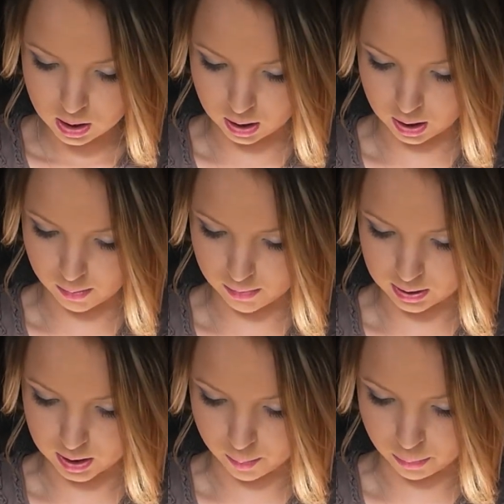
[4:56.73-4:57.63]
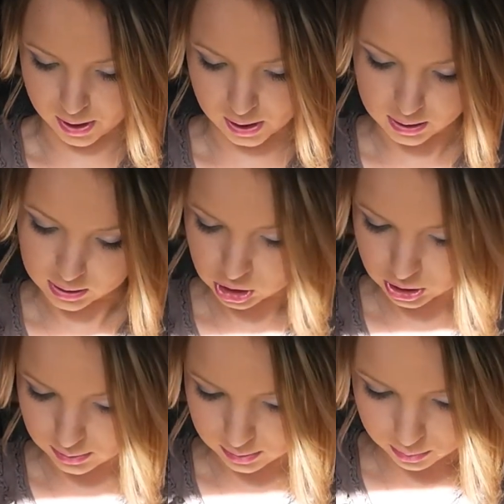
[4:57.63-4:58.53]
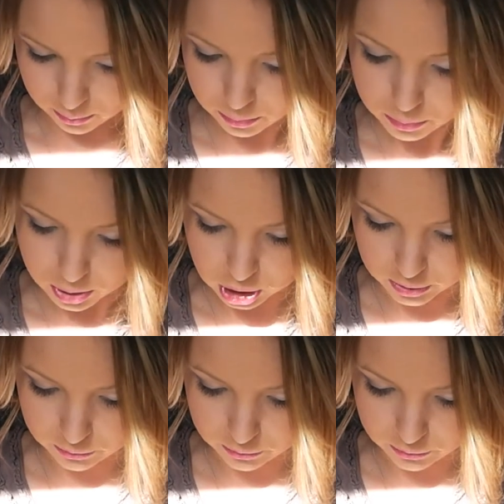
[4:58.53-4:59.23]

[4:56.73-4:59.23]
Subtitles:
And her brain itches. when she